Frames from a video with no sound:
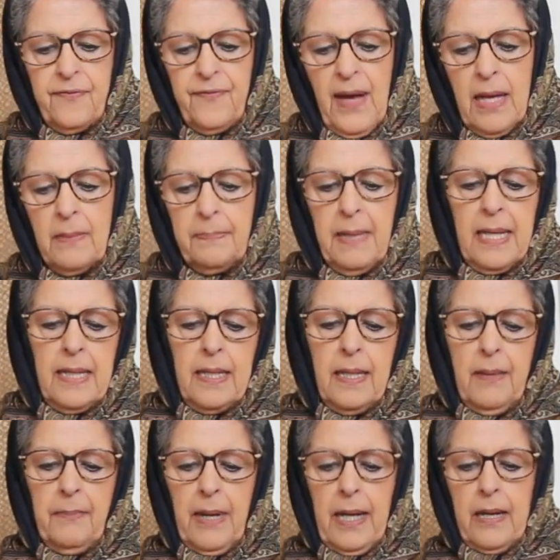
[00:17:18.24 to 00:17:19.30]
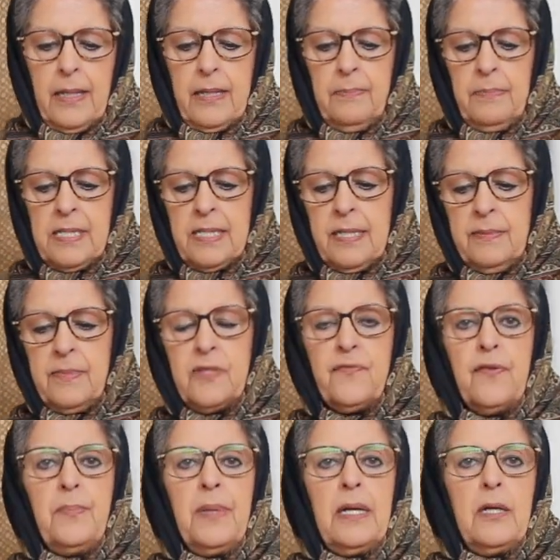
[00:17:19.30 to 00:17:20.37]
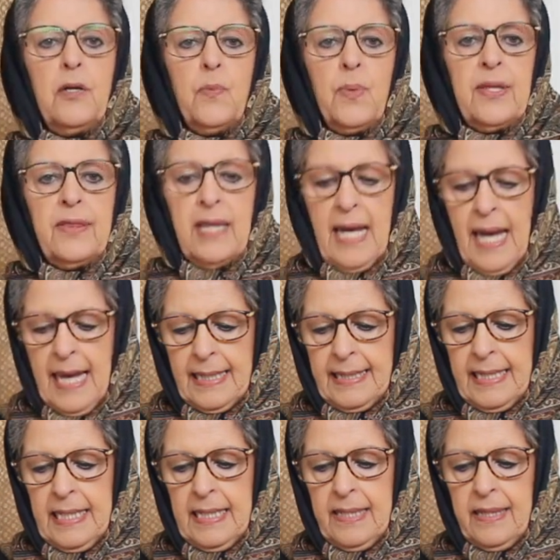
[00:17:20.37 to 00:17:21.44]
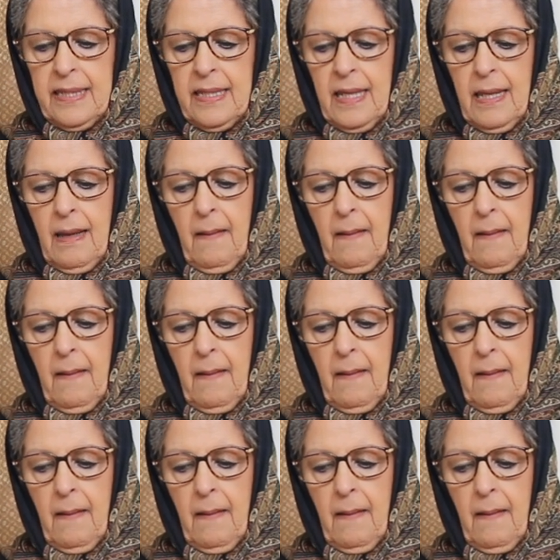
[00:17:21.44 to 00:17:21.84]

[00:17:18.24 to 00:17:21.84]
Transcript: I found many American Muslims familiar with the Hadith,